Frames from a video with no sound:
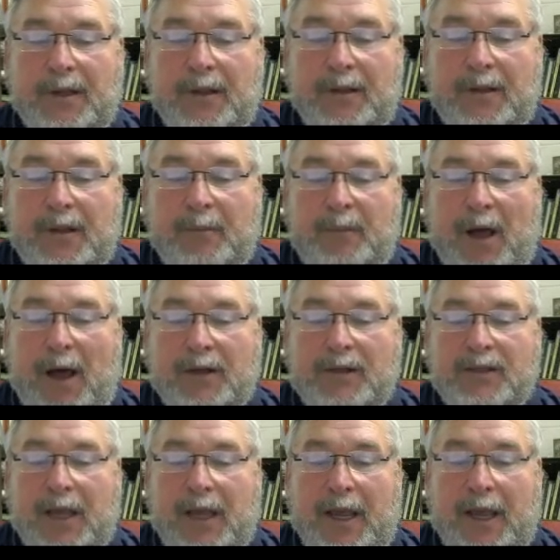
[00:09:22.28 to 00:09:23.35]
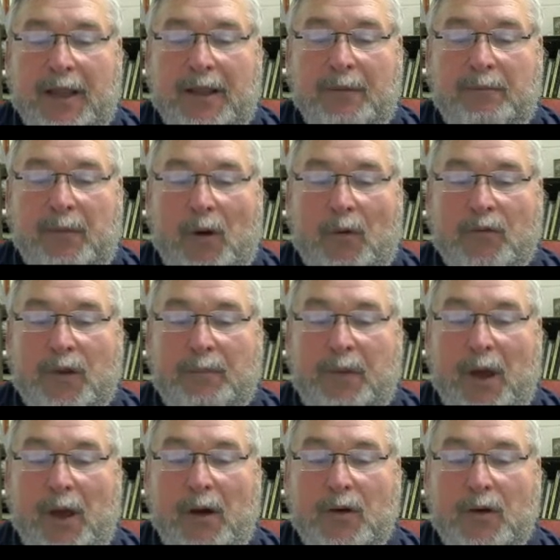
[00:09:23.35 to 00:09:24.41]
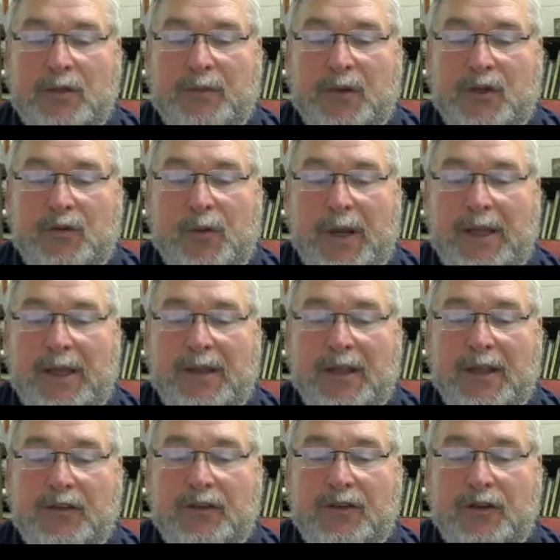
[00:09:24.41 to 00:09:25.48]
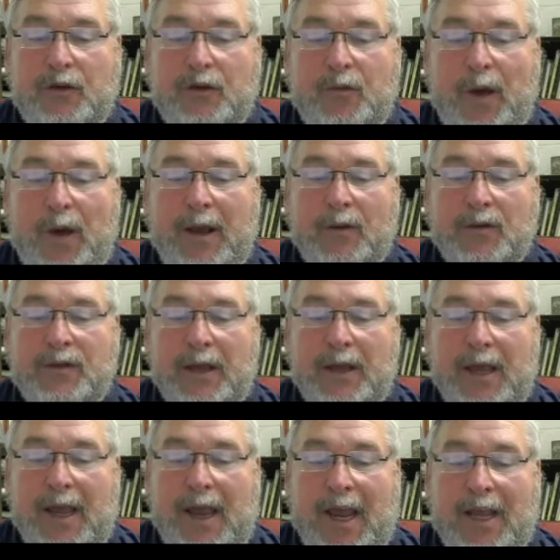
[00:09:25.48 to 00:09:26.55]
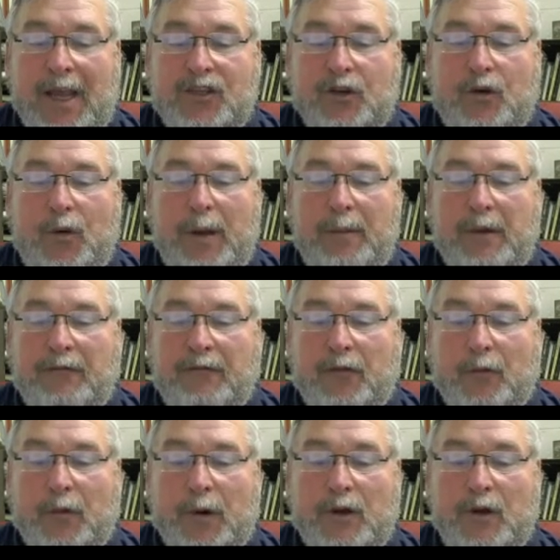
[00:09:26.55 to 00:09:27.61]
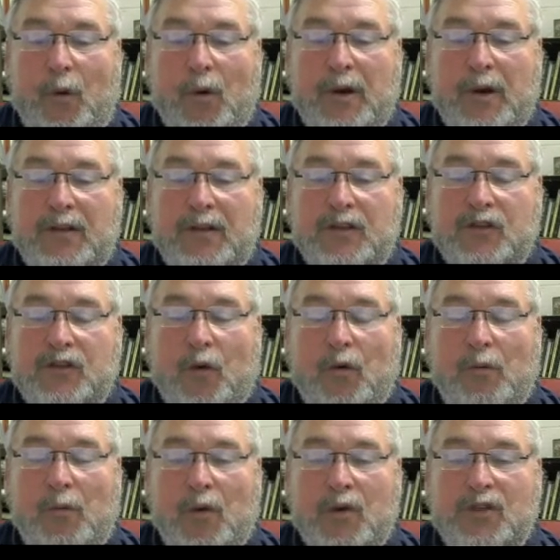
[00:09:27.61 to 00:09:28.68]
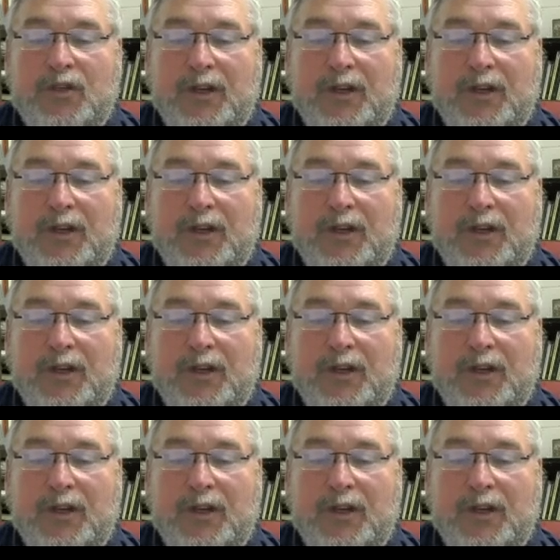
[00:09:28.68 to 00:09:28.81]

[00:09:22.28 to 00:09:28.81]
The box on the post between the 2 wells has equipment for recording the soil moisture